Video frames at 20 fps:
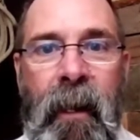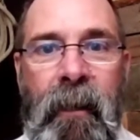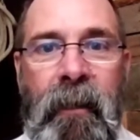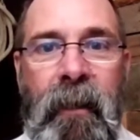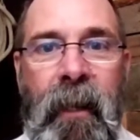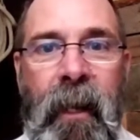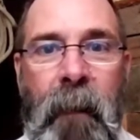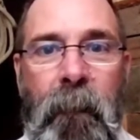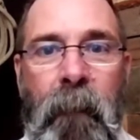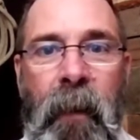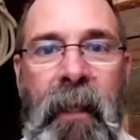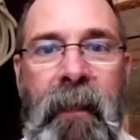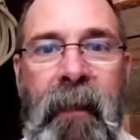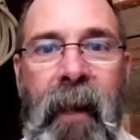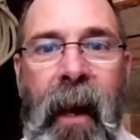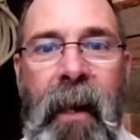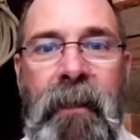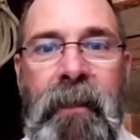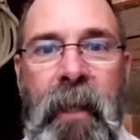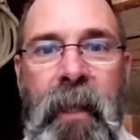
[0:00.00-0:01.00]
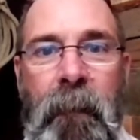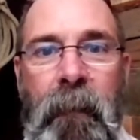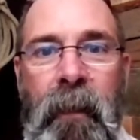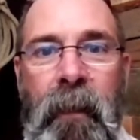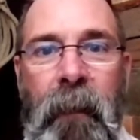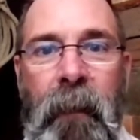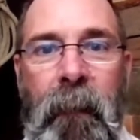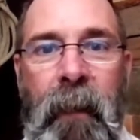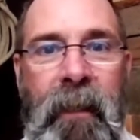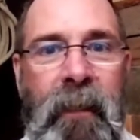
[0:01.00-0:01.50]
uh, to kind of break the ice up
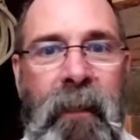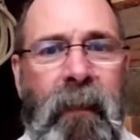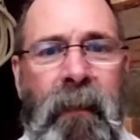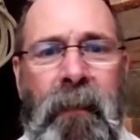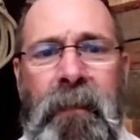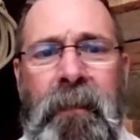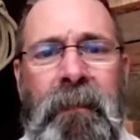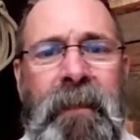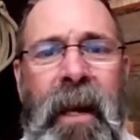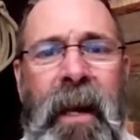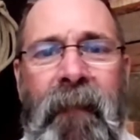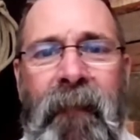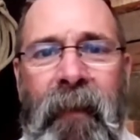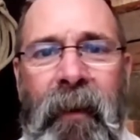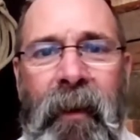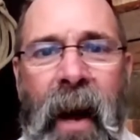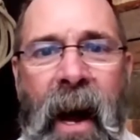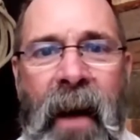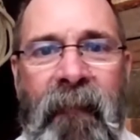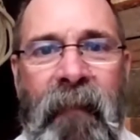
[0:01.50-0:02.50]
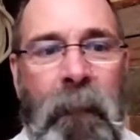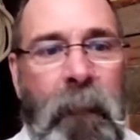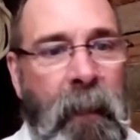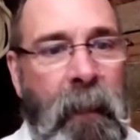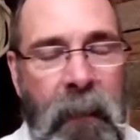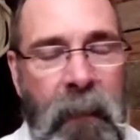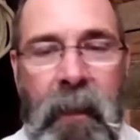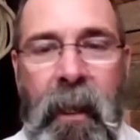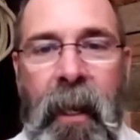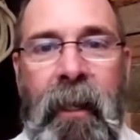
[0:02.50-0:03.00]
a little bit. You don't use that very often,
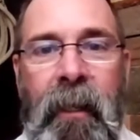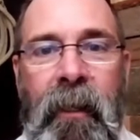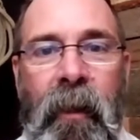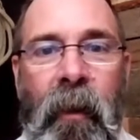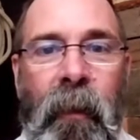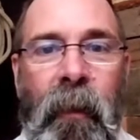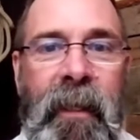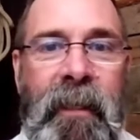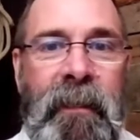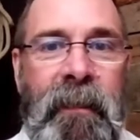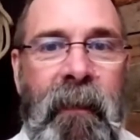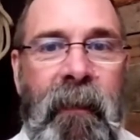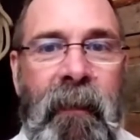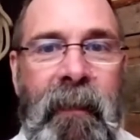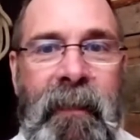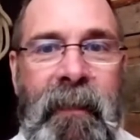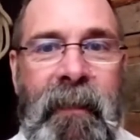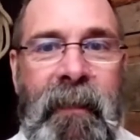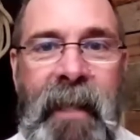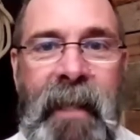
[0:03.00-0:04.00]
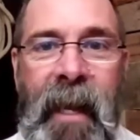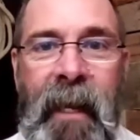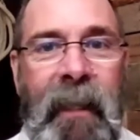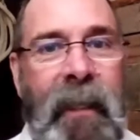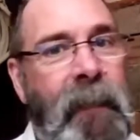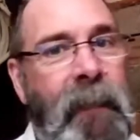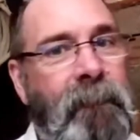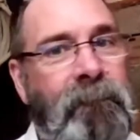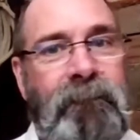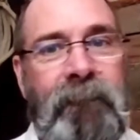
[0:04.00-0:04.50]
but you know when it's there and it's
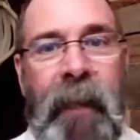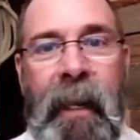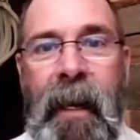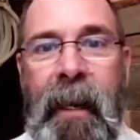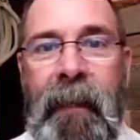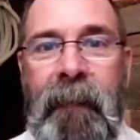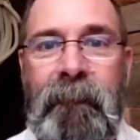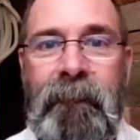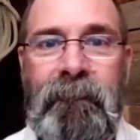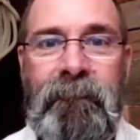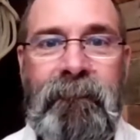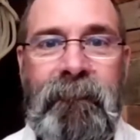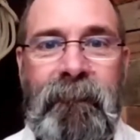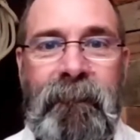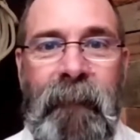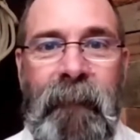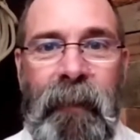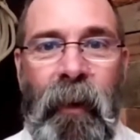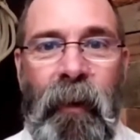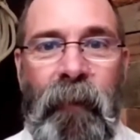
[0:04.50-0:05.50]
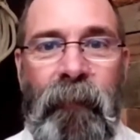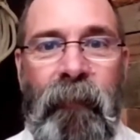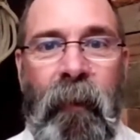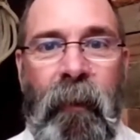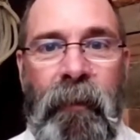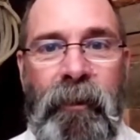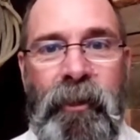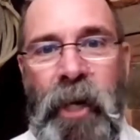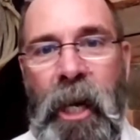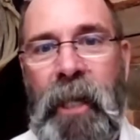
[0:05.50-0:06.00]
handy, hey, go
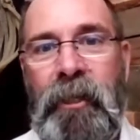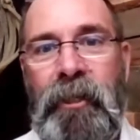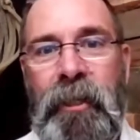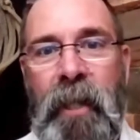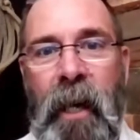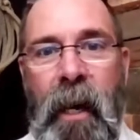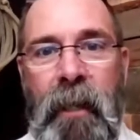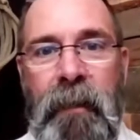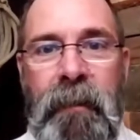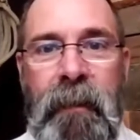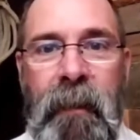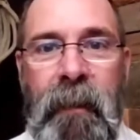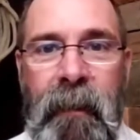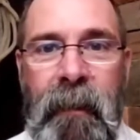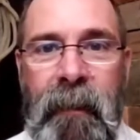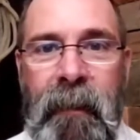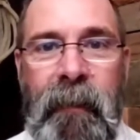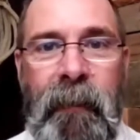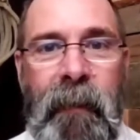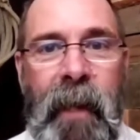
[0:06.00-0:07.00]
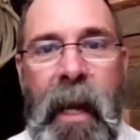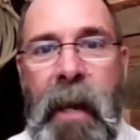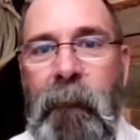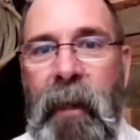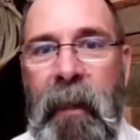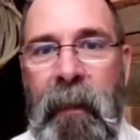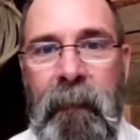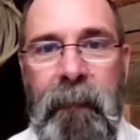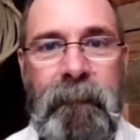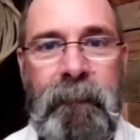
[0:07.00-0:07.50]
for it. Chainsaws, you
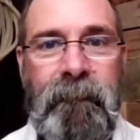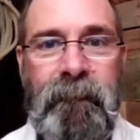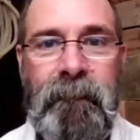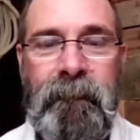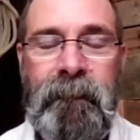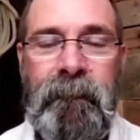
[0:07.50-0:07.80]
name it.